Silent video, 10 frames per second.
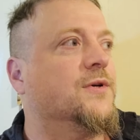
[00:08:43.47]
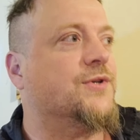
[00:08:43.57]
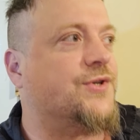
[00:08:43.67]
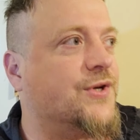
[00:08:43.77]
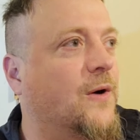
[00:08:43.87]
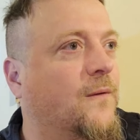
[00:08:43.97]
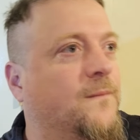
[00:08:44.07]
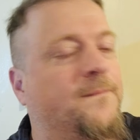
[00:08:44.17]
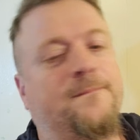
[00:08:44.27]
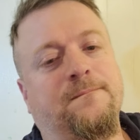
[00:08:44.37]
So
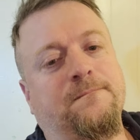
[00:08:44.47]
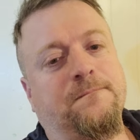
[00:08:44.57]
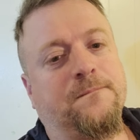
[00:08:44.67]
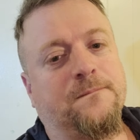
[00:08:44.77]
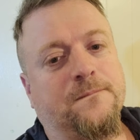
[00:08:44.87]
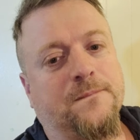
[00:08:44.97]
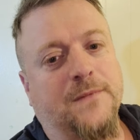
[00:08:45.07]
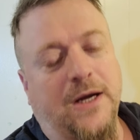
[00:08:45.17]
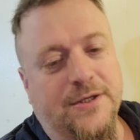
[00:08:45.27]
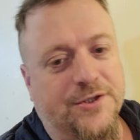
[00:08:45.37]

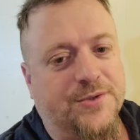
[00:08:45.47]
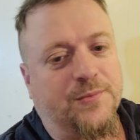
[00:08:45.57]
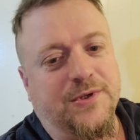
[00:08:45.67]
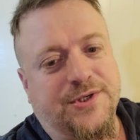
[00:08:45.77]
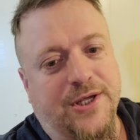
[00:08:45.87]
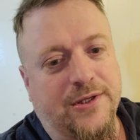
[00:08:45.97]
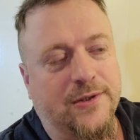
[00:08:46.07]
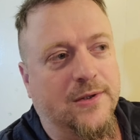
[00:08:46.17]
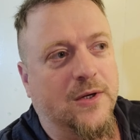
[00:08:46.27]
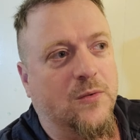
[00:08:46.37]
I just want to say
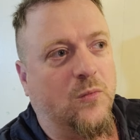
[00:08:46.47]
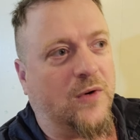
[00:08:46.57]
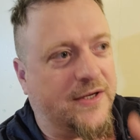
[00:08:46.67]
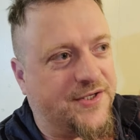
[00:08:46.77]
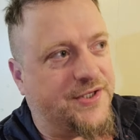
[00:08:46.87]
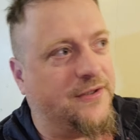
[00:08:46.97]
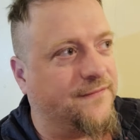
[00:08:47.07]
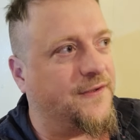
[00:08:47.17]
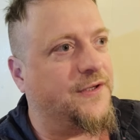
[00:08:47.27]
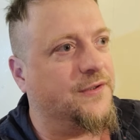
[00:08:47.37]
that when I see the
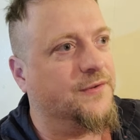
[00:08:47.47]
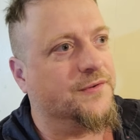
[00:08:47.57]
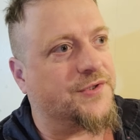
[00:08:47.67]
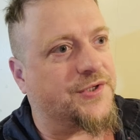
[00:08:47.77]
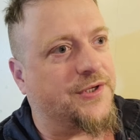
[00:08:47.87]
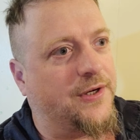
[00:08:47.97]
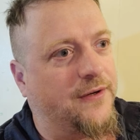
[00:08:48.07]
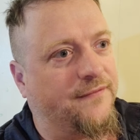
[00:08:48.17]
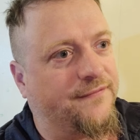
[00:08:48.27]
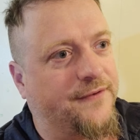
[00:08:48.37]
videos
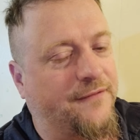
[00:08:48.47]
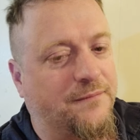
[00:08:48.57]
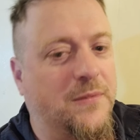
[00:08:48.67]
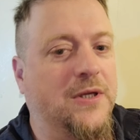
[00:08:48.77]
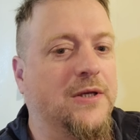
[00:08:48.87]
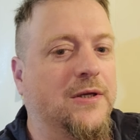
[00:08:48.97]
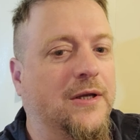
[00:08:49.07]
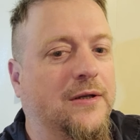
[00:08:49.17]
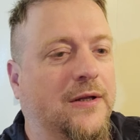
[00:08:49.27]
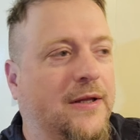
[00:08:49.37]
of me
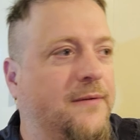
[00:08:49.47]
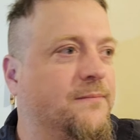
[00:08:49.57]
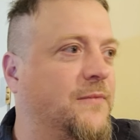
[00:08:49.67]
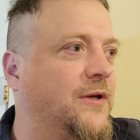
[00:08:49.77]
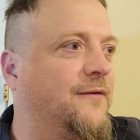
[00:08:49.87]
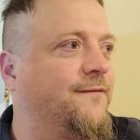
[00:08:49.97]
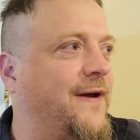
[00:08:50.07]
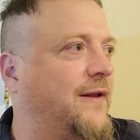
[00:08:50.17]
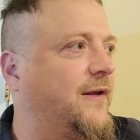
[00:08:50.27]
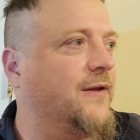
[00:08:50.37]
and like getting
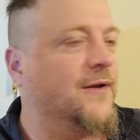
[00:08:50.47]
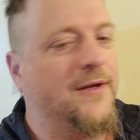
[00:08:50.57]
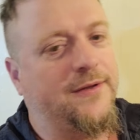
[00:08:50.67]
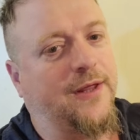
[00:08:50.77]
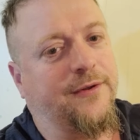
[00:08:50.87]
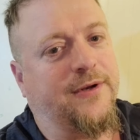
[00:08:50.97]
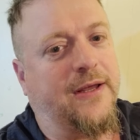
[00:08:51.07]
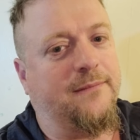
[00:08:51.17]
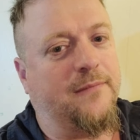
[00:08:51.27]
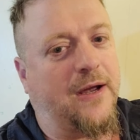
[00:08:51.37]
fat, like the other
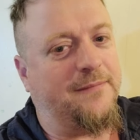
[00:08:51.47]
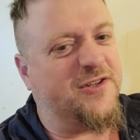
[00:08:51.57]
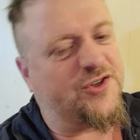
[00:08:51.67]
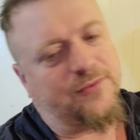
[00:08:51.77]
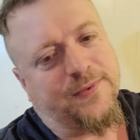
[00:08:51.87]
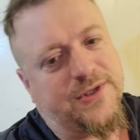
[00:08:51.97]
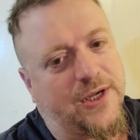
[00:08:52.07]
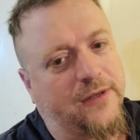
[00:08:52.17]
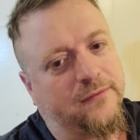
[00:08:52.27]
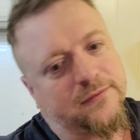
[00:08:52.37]
day, I've been so busy
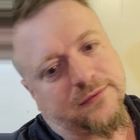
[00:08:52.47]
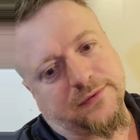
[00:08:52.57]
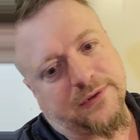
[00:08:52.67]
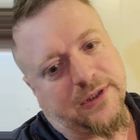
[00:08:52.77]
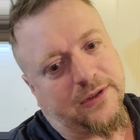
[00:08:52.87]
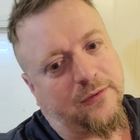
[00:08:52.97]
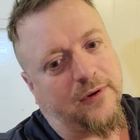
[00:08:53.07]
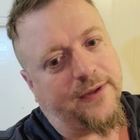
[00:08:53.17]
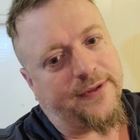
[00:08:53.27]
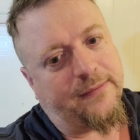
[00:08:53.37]
I don't get to go
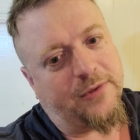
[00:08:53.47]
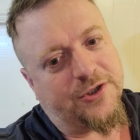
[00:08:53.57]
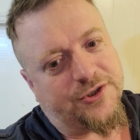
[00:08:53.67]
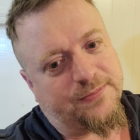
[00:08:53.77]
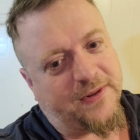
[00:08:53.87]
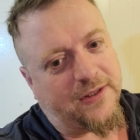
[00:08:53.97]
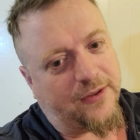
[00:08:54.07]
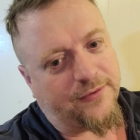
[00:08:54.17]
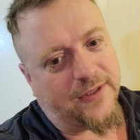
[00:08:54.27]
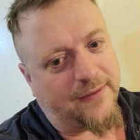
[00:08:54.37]
out that much, but the
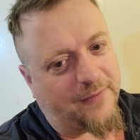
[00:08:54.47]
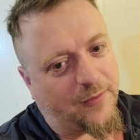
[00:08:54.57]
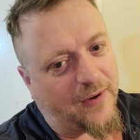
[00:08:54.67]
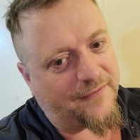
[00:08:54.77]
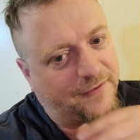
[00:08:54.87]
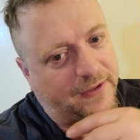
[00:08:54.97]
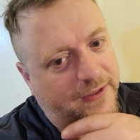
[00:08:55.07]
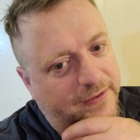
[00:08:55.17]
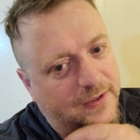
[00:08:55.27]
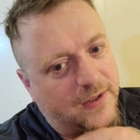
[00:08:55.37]
other day my wife and
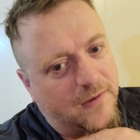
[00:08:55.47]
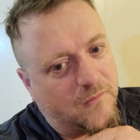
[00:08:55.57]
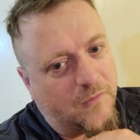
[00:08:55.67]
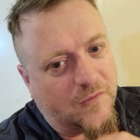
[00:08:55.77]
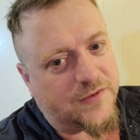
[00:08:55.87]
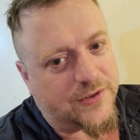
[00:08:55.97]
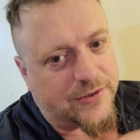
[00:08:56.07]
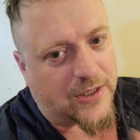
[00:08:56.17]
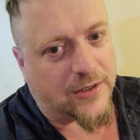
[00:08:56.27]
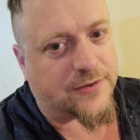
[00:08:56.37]
I, we went to a
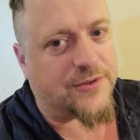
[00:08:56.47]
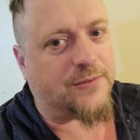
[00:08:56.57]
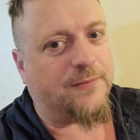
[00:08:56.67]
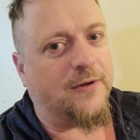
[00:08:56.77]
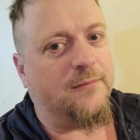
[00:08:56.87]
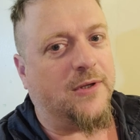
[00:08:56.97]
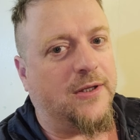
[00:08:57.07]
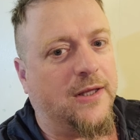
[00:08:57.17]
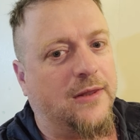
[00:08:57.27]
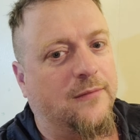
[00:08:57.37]
doctor's
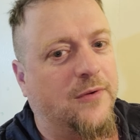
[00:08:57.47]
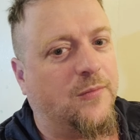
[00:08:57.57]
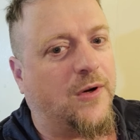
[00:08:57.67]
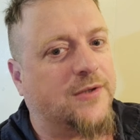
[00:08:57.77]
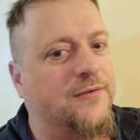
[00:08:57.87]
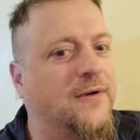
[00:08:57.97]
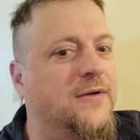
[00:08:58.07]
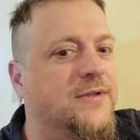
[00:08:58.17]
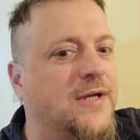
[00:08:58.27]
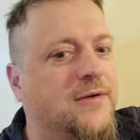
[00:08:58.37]
appointment, and then we walked
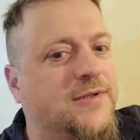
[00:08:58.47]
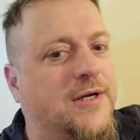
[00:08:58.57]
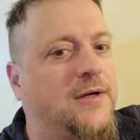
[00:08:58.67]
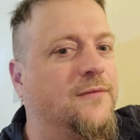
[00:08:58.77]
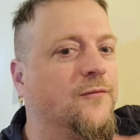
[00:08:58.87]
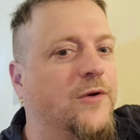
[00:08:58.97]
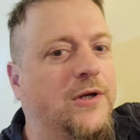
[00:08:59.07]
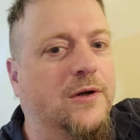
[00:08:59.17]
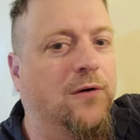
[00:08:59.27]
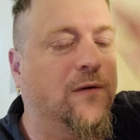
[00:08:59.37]
around downtown in
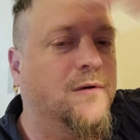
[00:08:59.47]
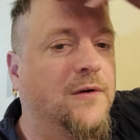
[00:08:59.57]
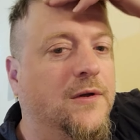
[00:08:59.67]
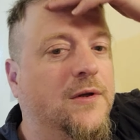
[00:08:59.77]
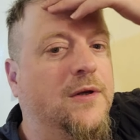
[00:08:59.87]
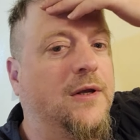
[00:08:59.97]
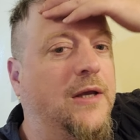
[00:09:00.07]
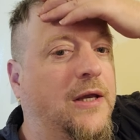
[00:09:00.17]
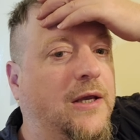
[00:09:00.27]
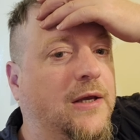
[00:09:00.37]
Reno,
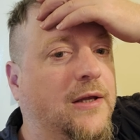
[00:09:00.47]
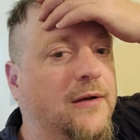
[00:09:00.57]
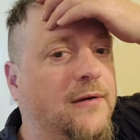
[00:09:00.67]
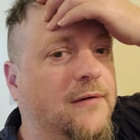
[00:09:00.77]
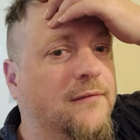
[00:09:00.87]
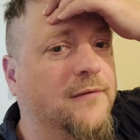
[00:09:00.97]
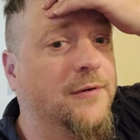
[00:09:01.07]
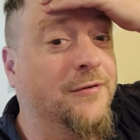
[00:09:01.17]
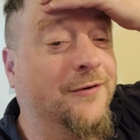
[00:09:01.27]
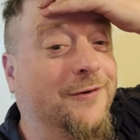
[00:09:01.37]
and we
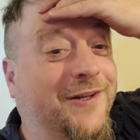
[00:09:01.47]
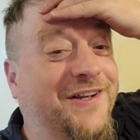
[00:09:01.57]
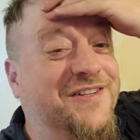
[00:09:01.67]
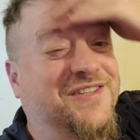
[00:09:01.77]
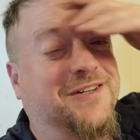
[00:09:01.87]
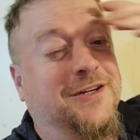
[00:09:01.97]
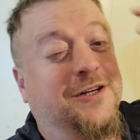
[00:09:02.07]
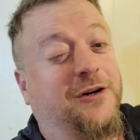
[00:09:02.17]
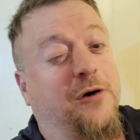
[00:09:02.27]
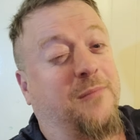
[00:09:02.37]
realized,
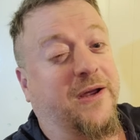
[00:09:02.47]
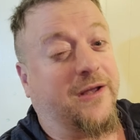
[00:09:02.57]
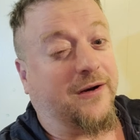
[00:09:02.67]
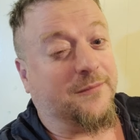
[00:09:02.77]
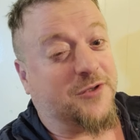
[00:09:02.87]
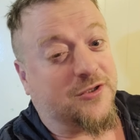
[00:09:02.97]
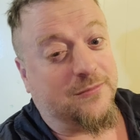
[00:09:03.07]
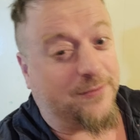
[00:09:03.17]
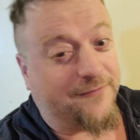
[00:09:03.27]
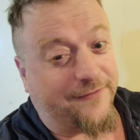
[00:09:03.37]
oh my God, I'm
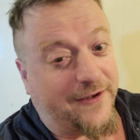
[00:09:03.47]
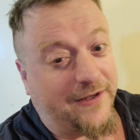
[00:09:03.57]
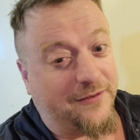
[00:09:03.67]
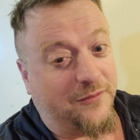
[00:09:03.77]
super fat